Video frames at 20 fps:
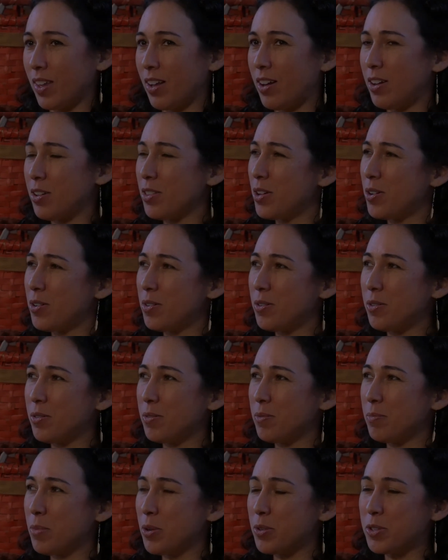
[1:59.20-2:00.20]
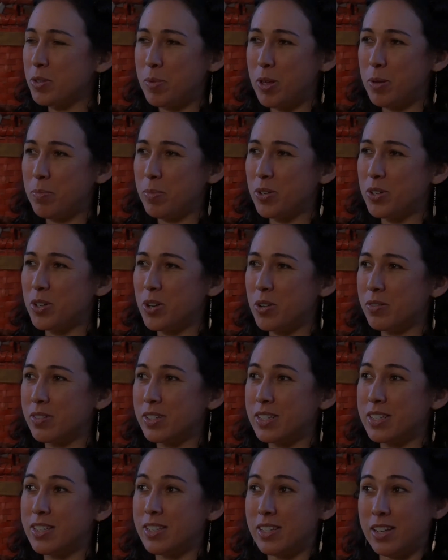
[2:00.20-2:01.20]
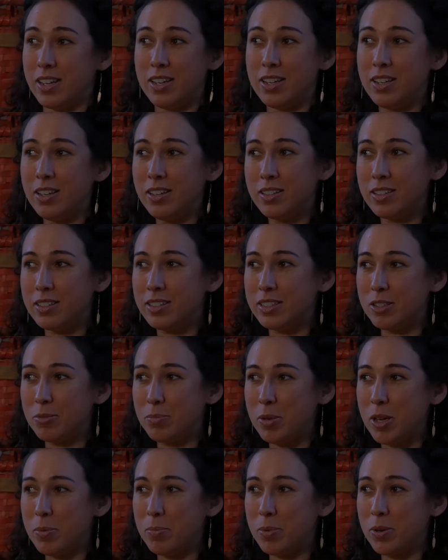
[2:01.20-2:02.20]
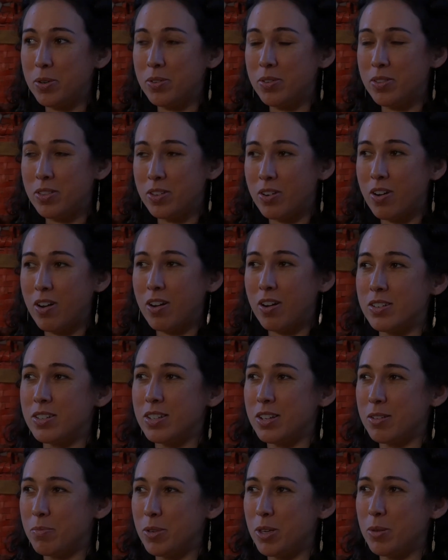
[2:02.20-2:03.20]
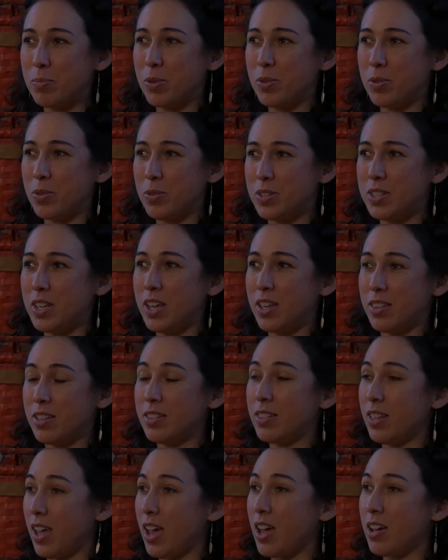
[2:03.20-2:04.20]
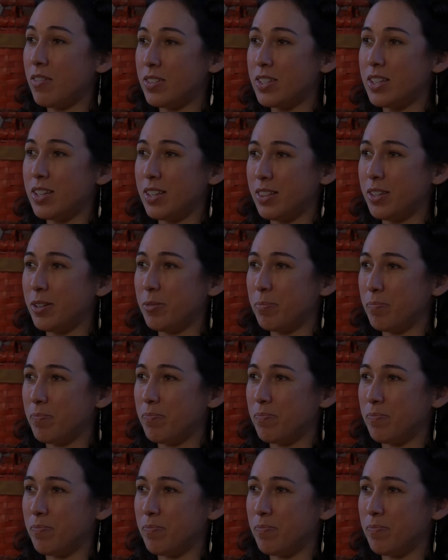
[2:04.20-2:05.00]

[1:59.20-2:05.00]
Although most people don't see the little people, there some people who say that they have seen them.